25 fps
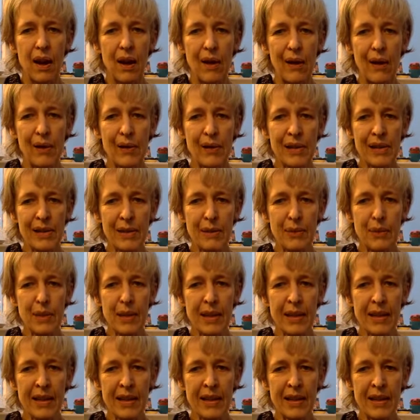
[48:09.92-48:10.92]
Only
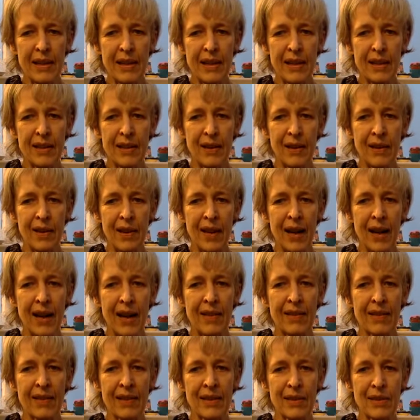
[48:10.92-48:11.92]
we, in our
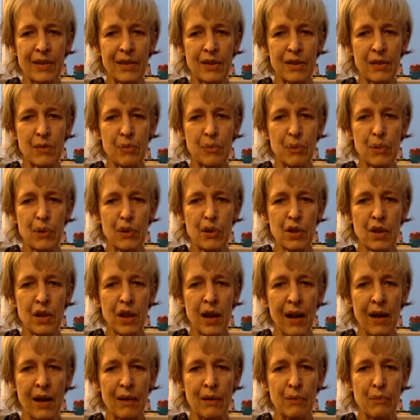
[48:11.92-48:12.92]
arrogance, push
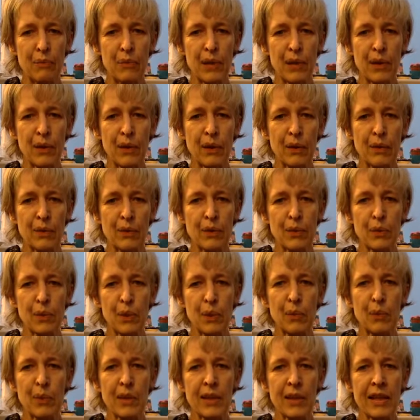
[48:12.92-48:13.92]
out beyond
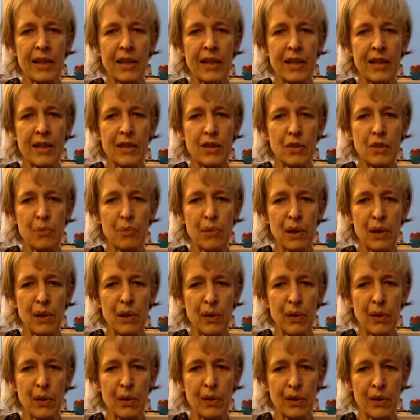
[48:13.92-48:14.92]
what we each
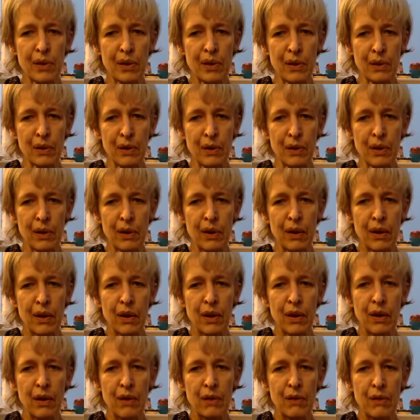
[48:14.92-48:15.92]
belong to
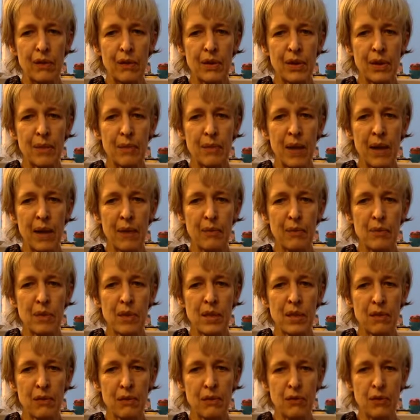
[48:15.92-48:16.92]
for some
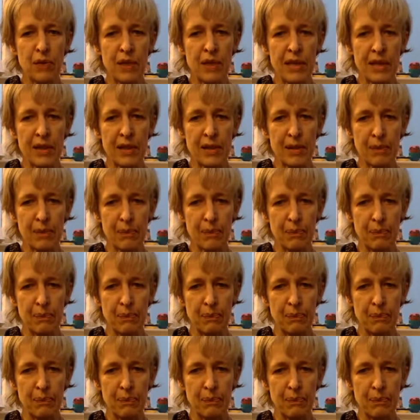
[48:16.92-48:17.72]
empty freedom.